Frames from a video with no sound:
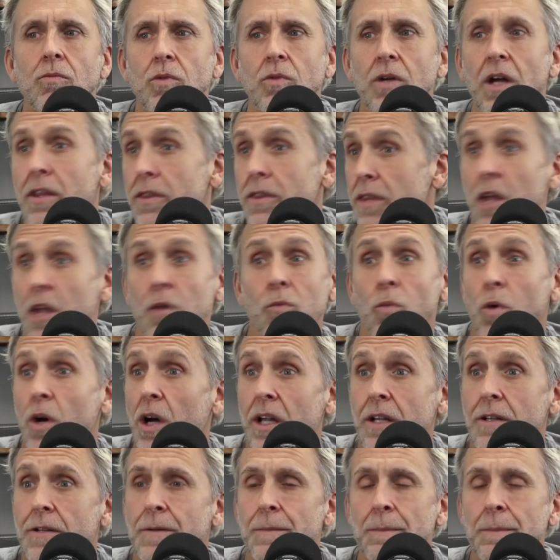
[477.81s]
And then
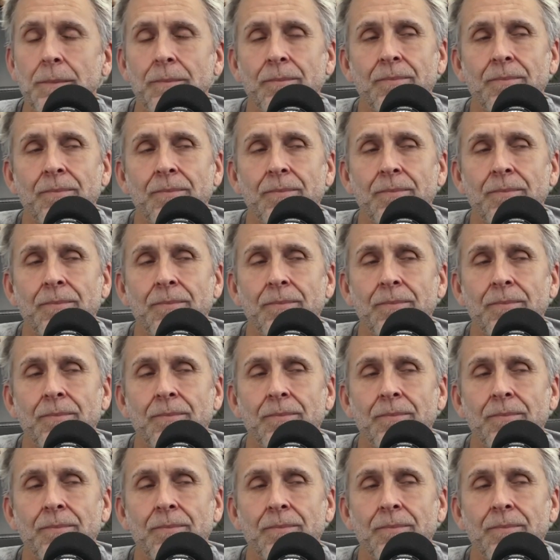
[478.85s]
what?